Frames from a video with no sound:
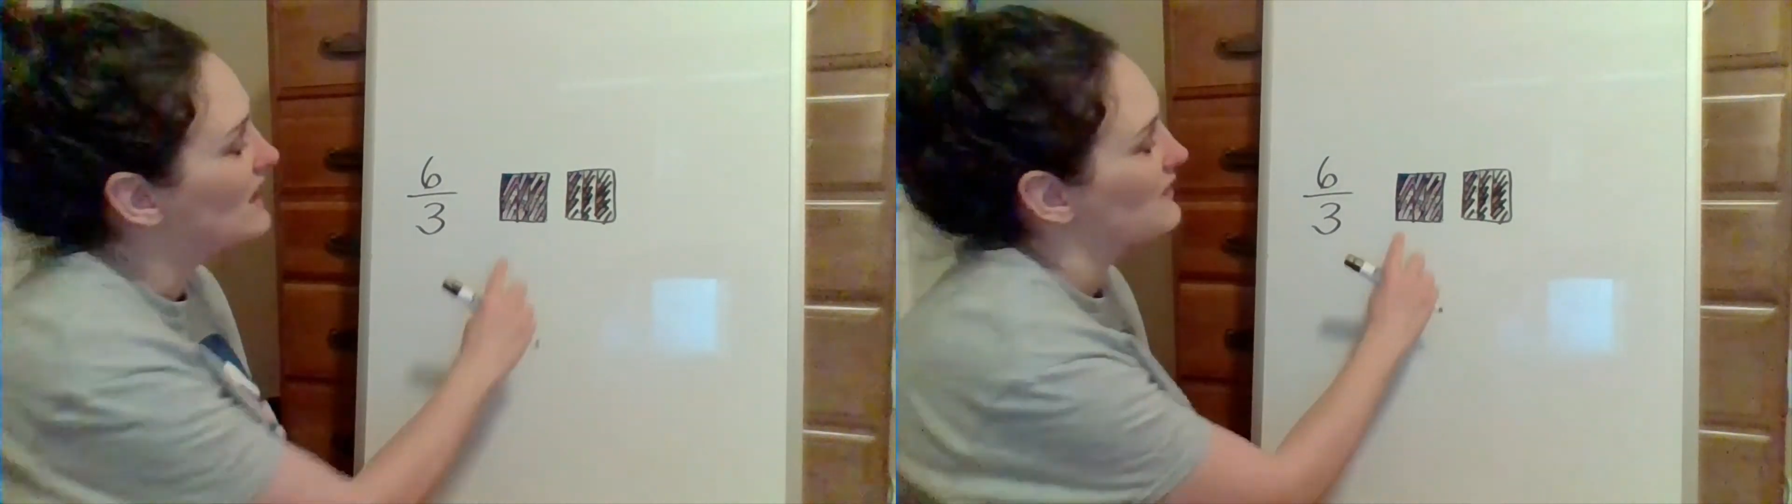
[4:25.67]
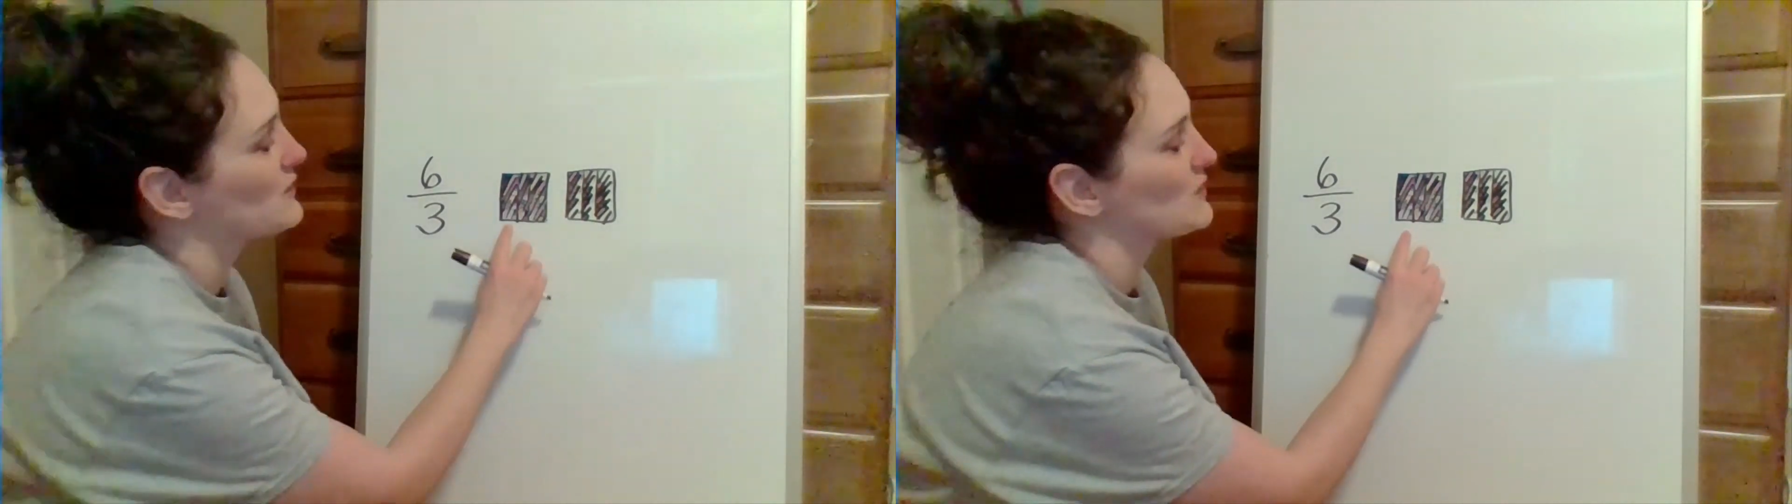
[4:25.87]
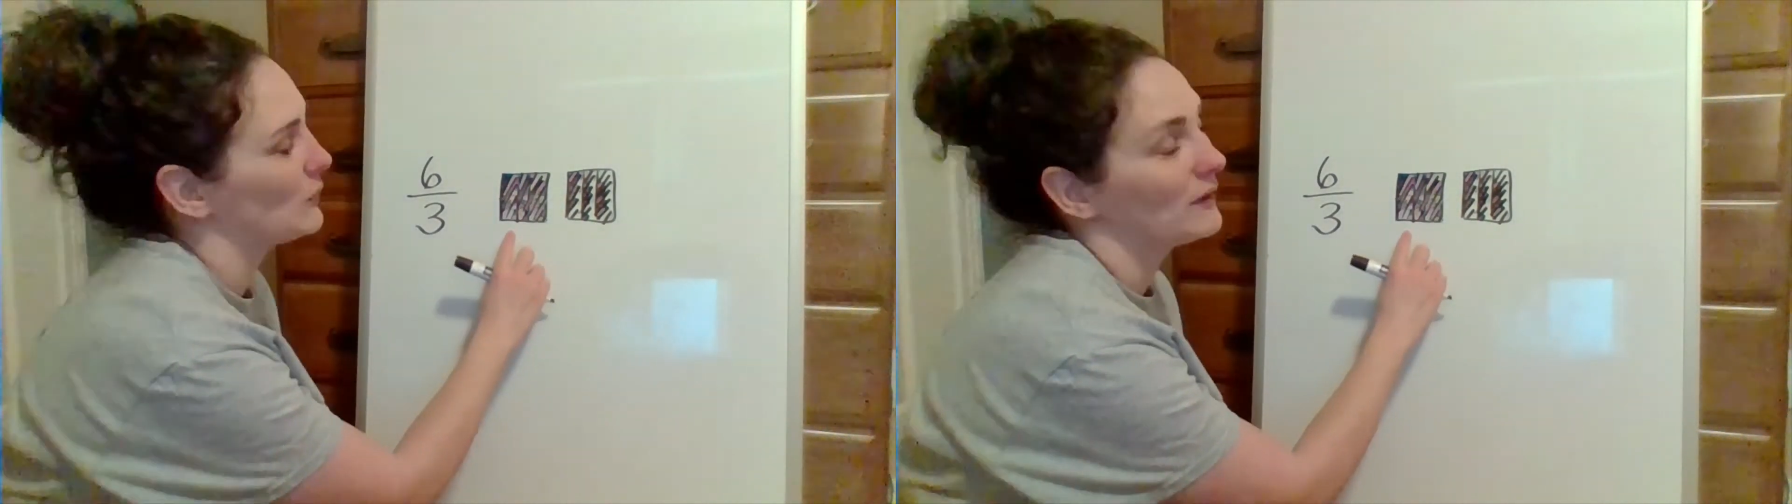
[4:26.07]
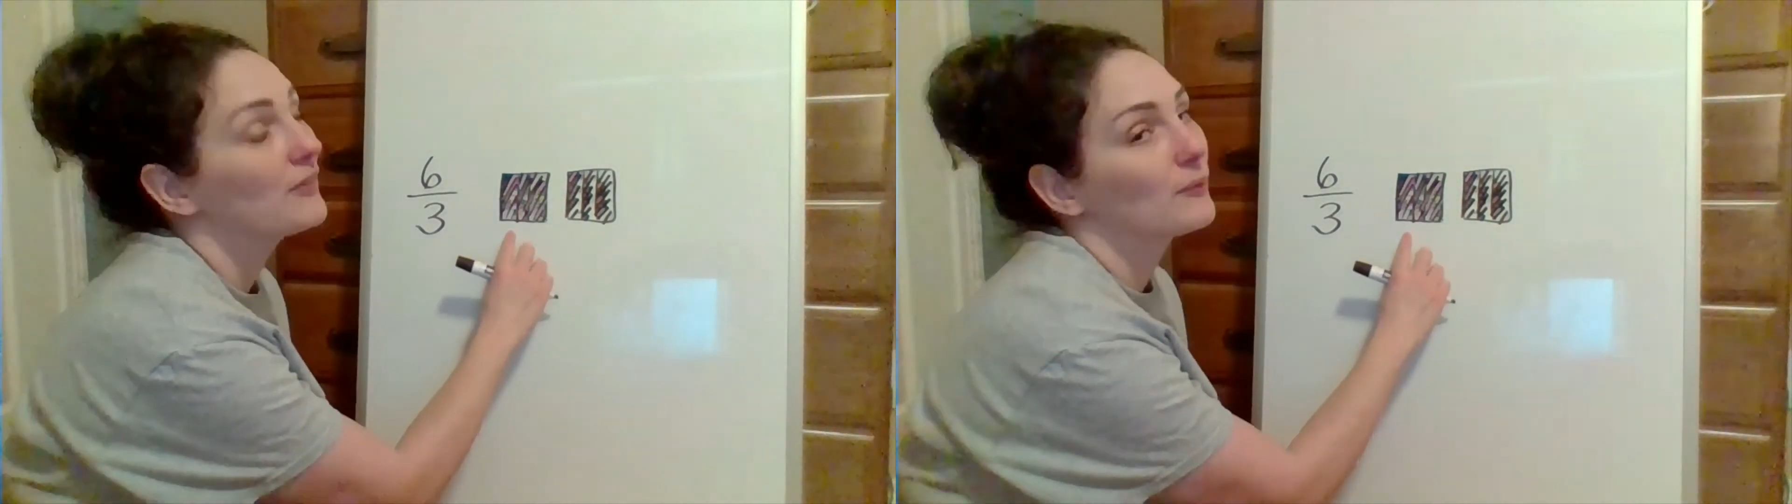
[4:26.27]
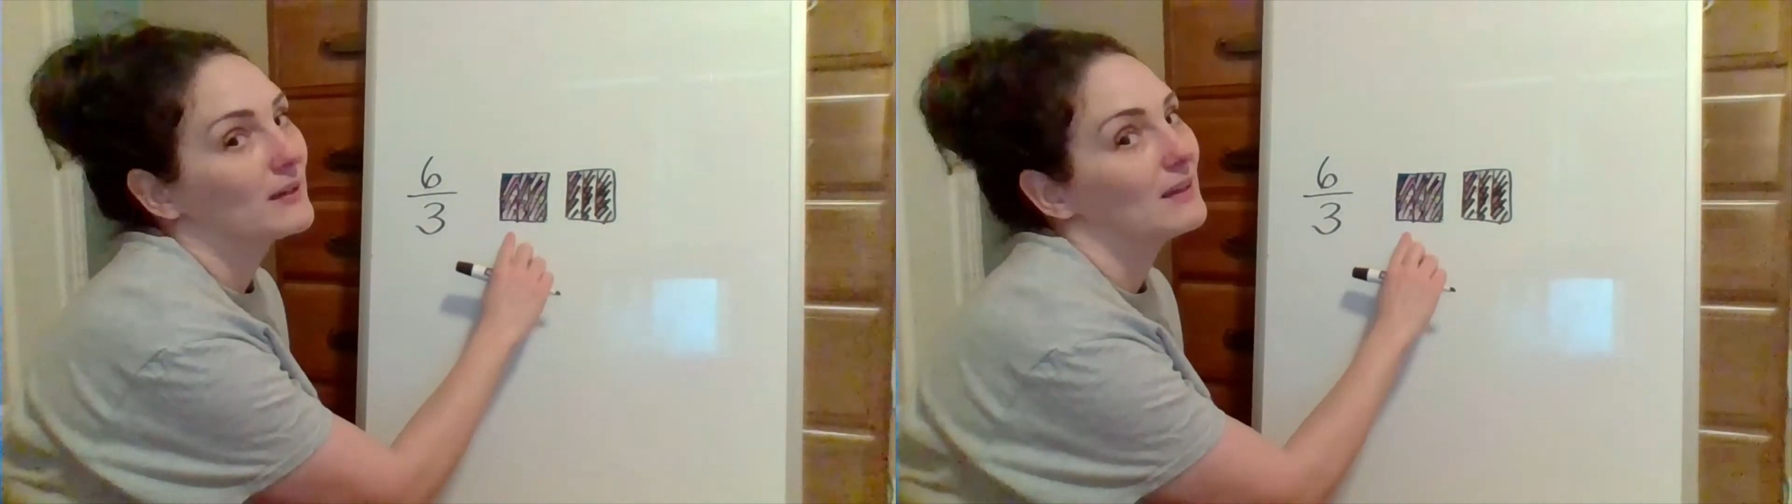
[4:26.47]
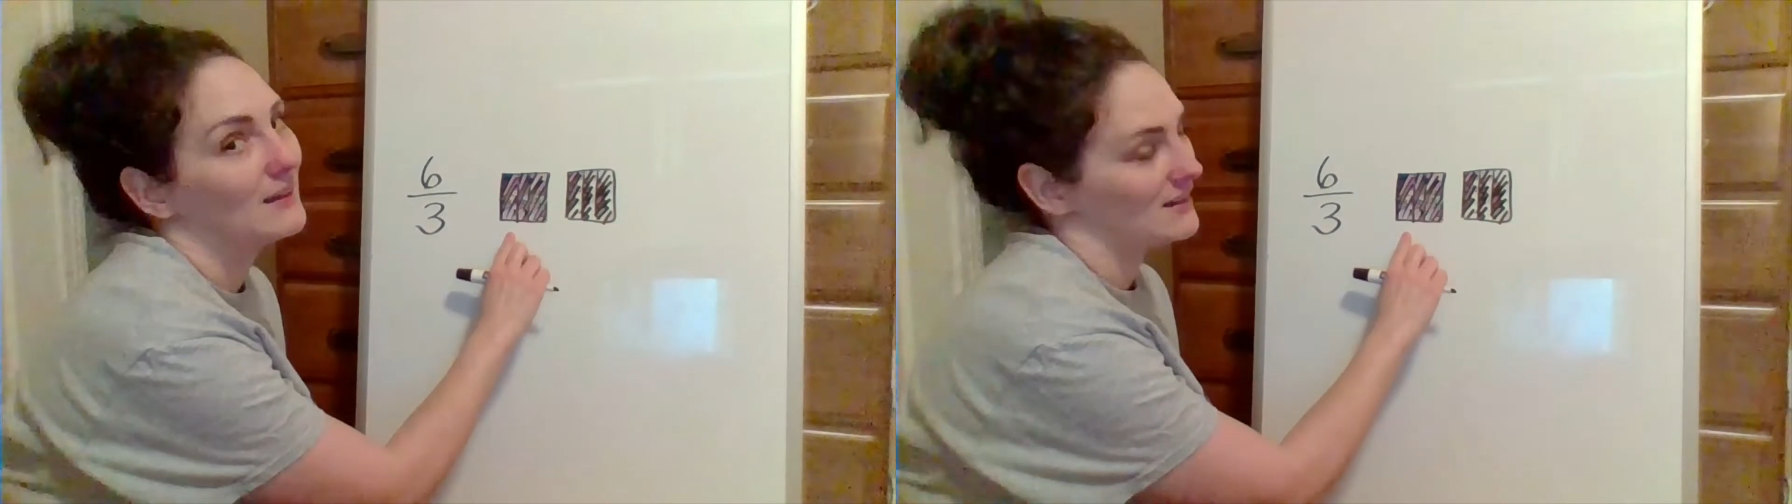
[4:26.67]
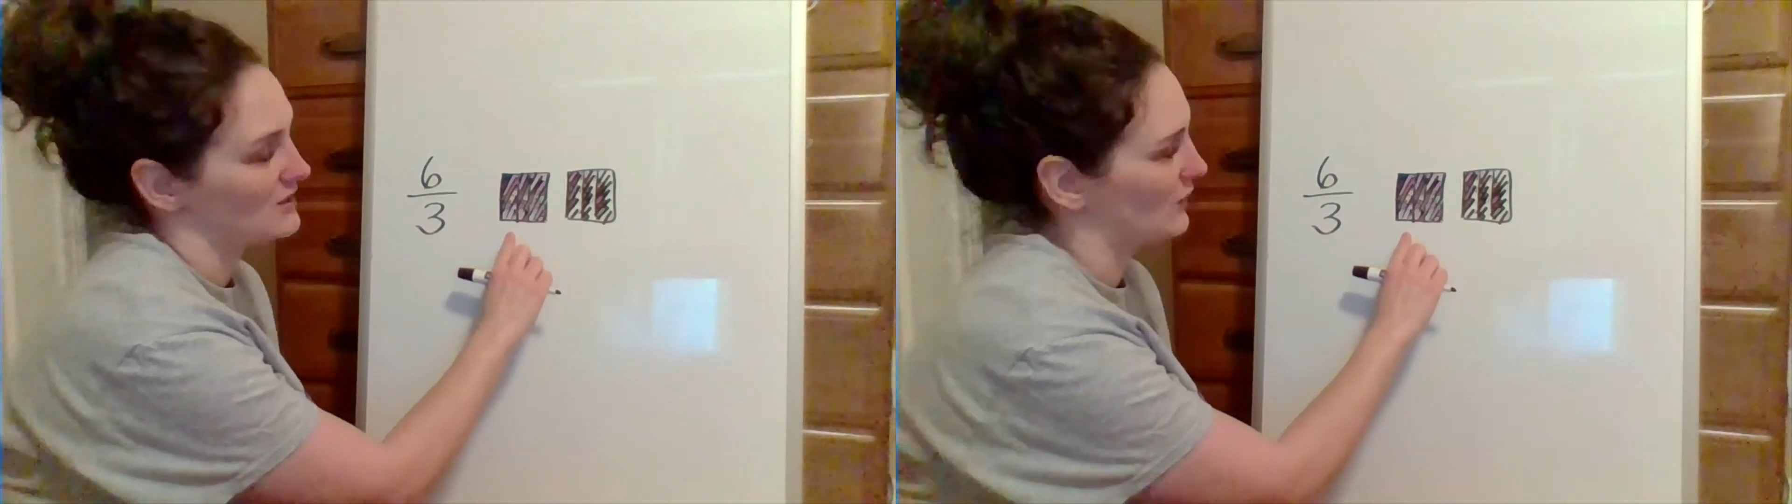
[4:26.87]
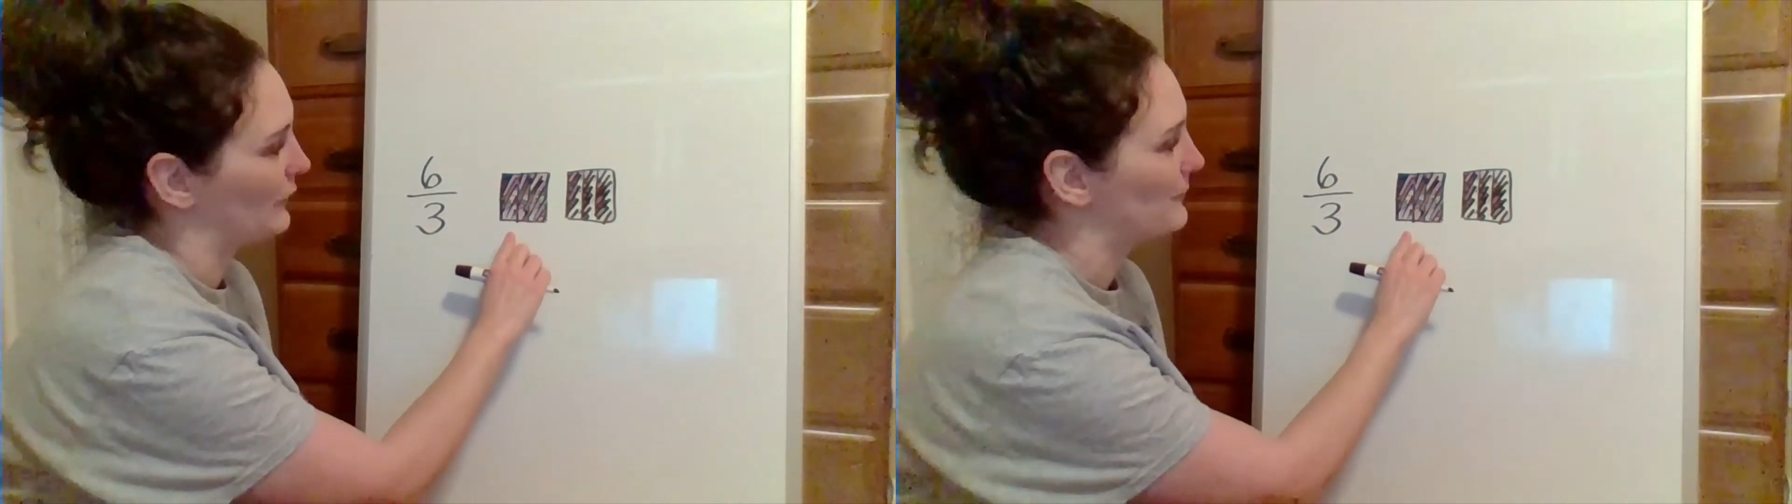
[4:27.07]
There's only 3 in each
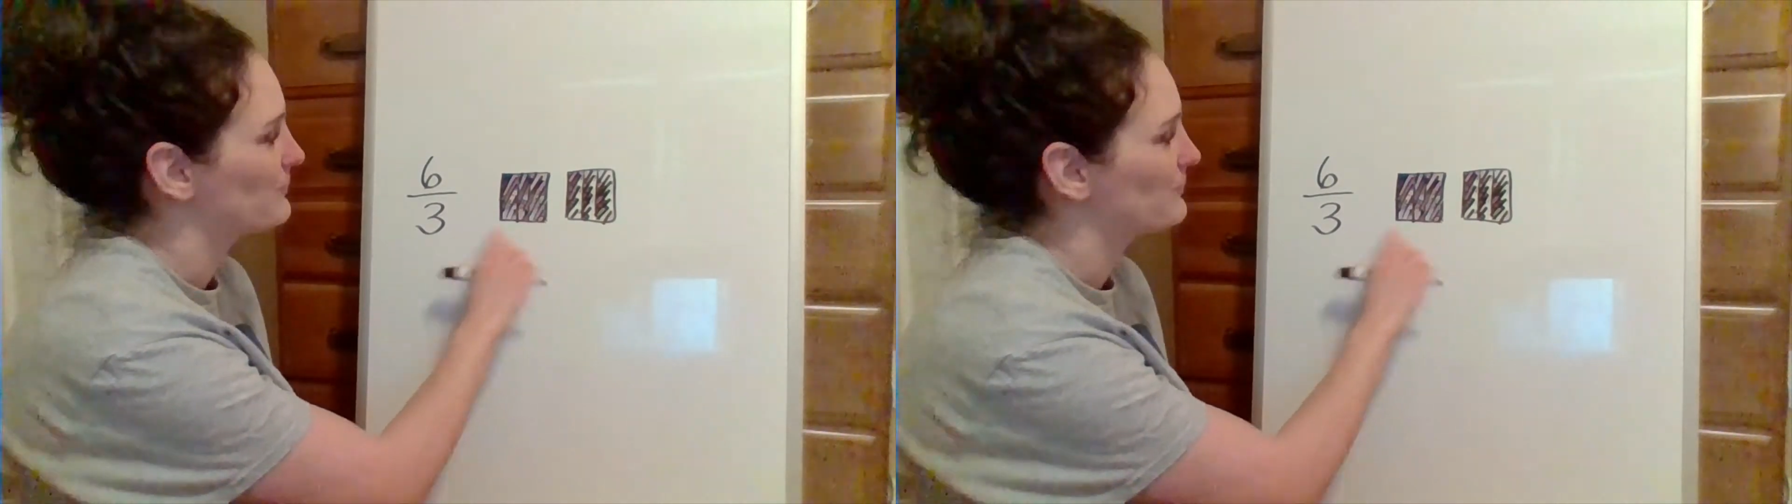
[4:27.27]
whole.